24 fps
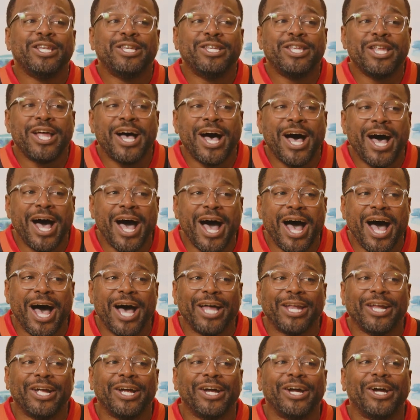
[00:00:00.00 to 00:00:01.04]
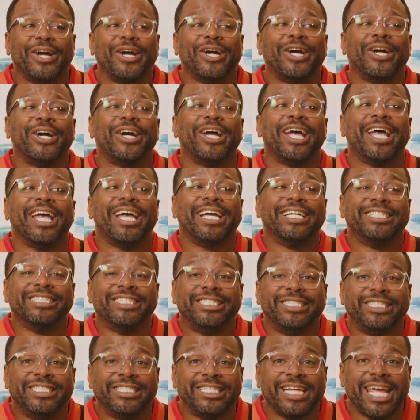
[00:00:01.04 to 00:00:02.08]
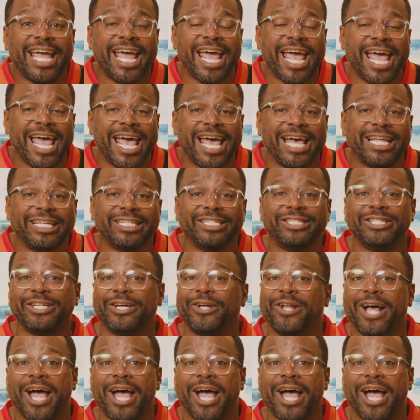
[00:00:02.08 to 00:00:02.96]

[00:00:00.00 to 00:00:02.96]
daughter, gentle.